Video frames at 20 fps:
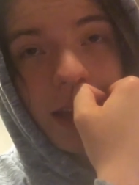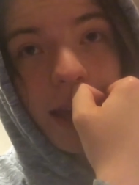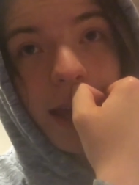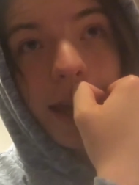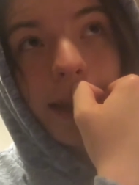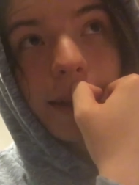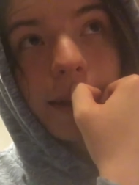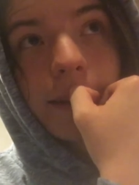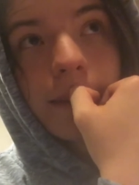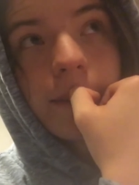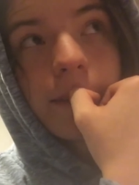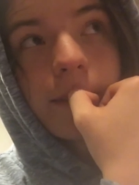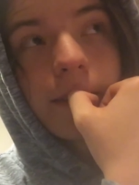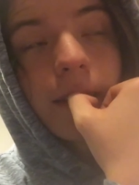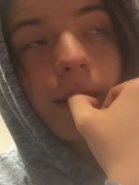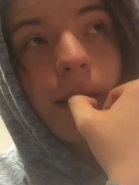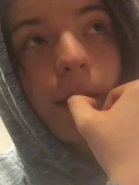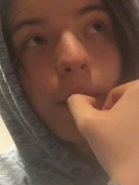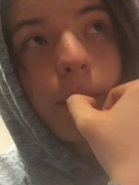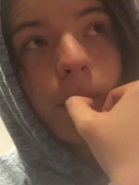and
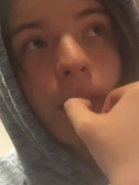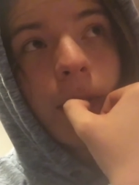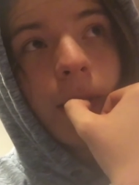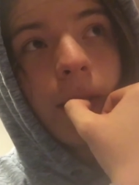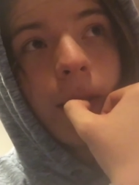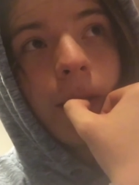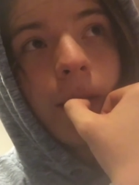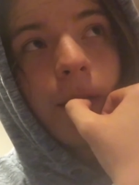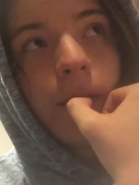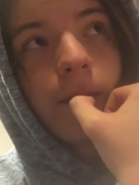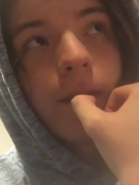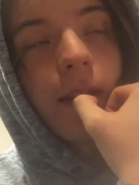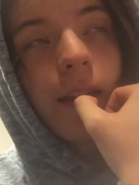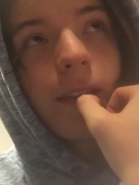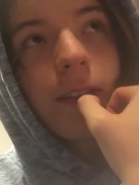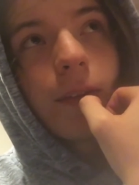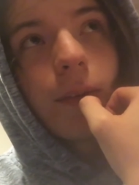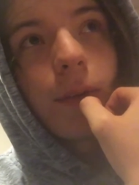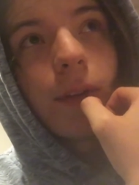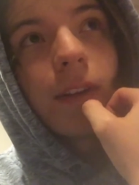um,
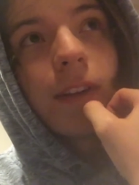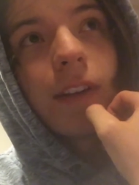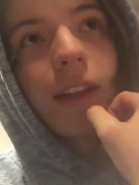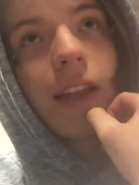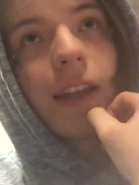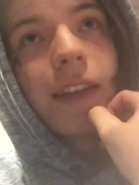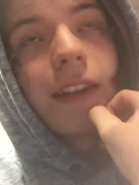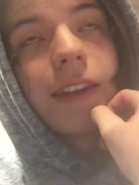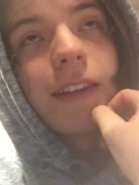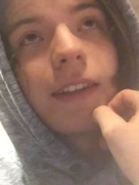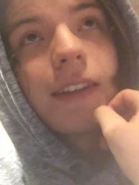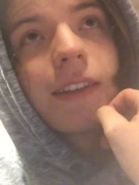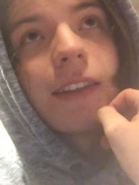they're doing like